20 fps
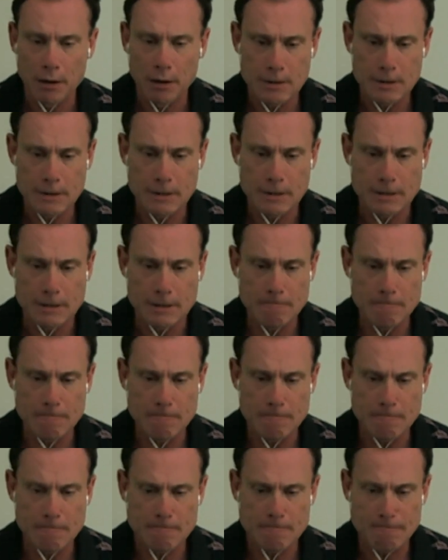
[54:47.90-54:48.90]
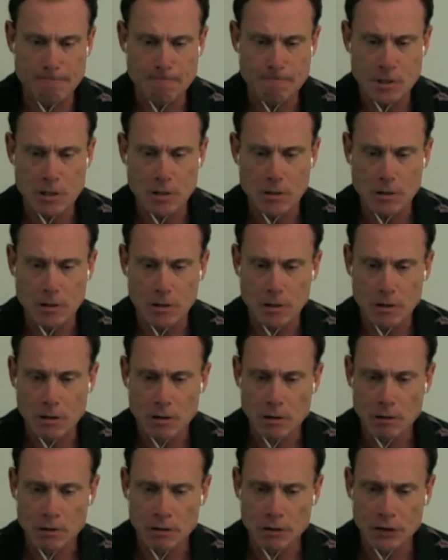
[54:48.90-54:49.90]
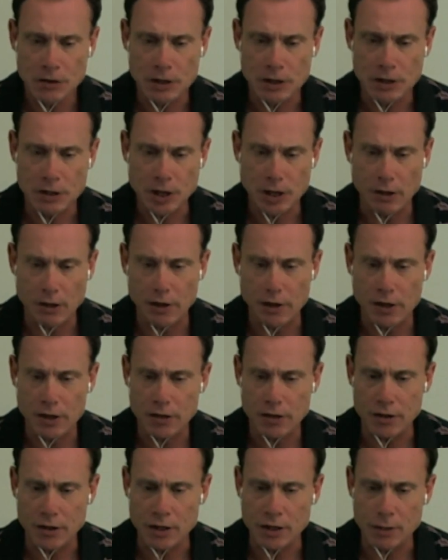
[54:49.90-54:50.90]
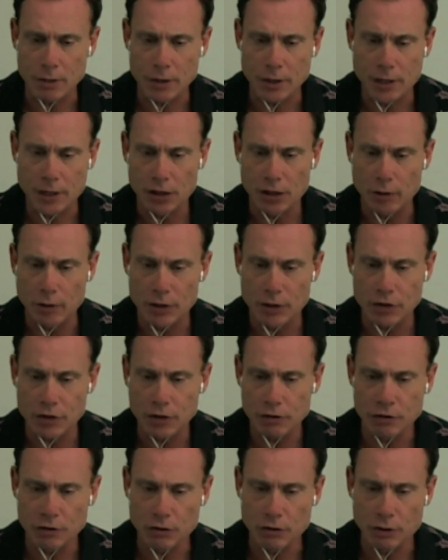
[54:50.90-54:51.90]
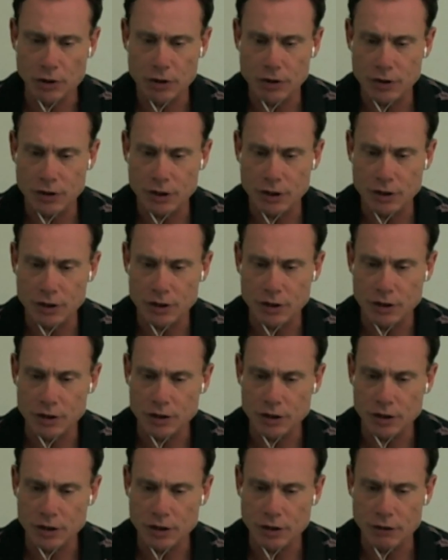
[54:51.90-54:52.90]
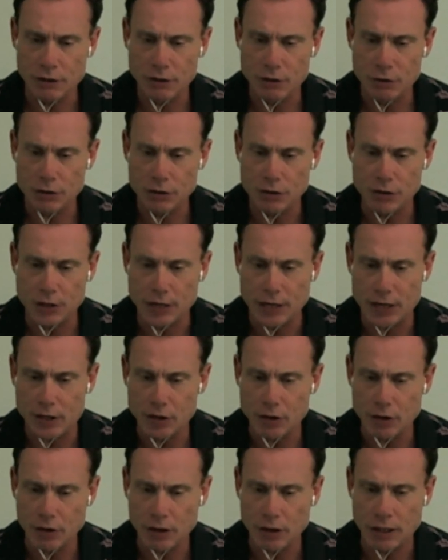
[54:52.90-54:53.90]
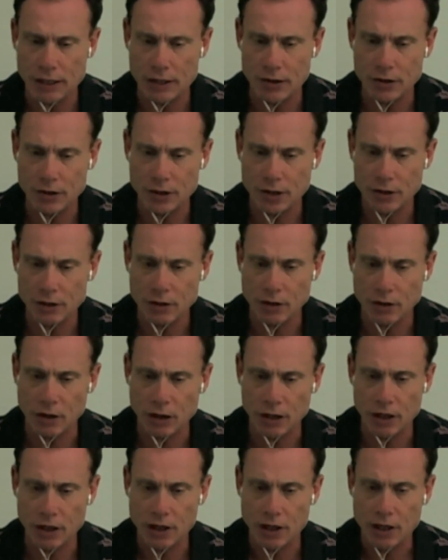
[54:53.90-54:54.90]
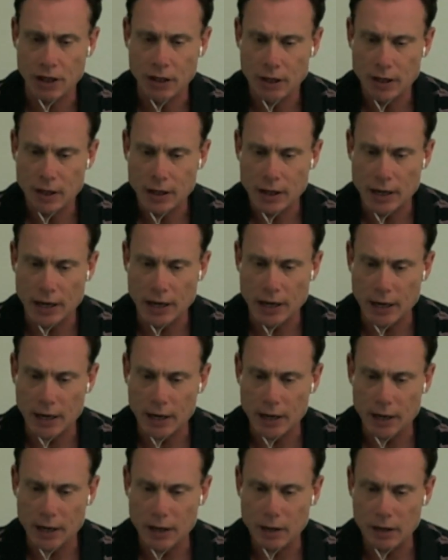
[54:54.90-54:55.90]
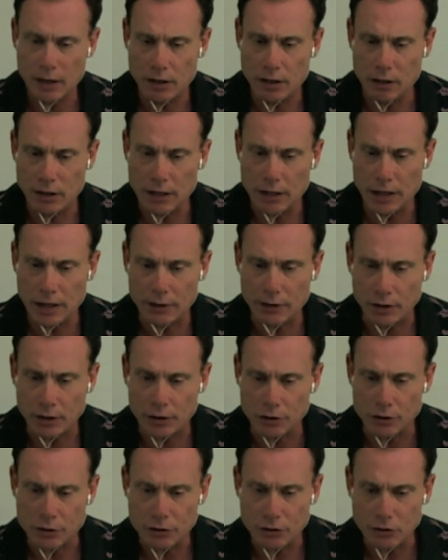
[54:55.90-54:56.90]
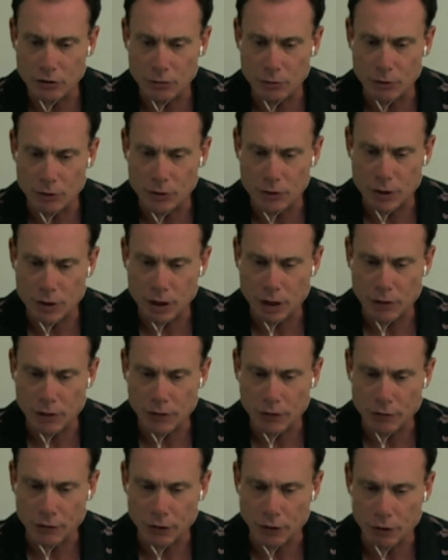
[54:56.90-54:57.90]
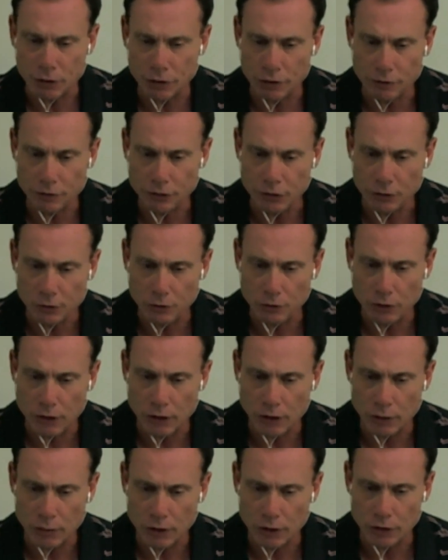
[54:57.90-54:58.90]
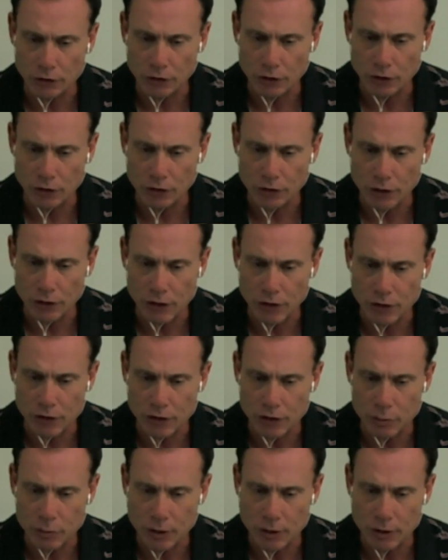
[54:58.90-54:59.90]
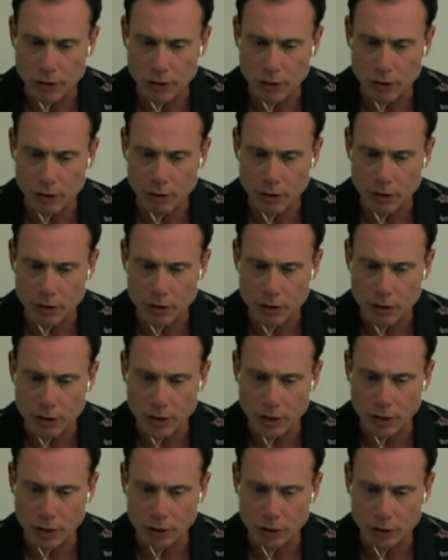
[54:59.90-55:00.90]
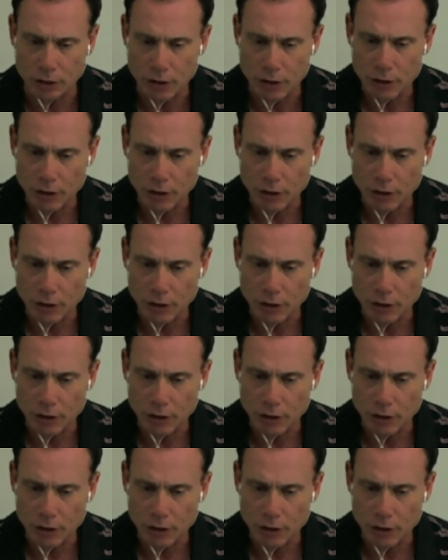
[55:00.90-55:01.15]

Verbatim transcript: Um, let's see, Terry says a related question to Quincy's is if you set your content target at, at the consumers of the frozen food and the results as expected increased sales